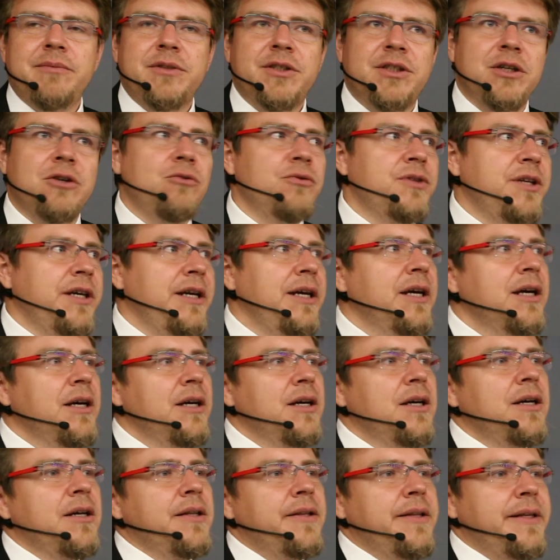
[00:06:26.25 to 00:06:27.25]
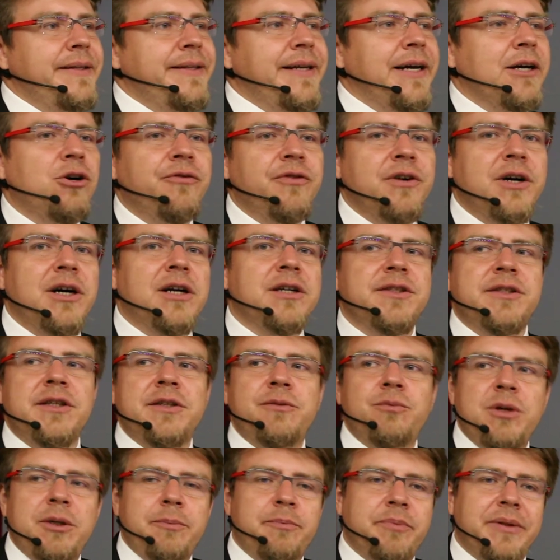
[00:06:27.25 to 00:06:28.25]
So the deck of cards
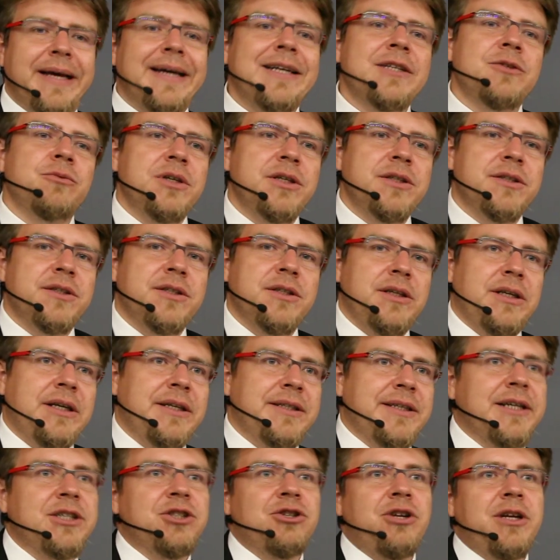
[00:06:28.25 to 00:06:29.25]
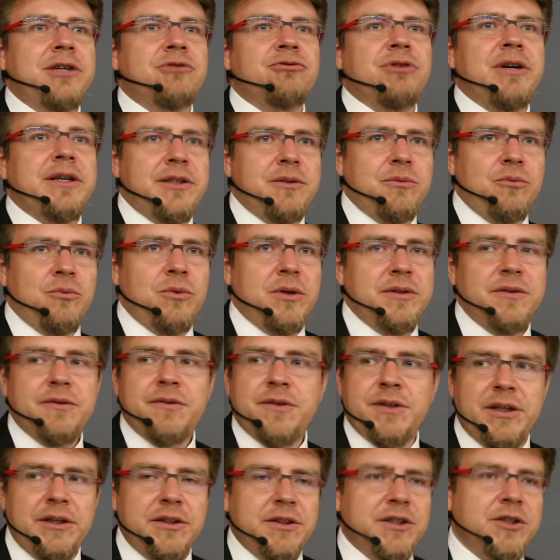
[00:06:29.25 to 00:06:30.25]
that we played with is actually a random thing.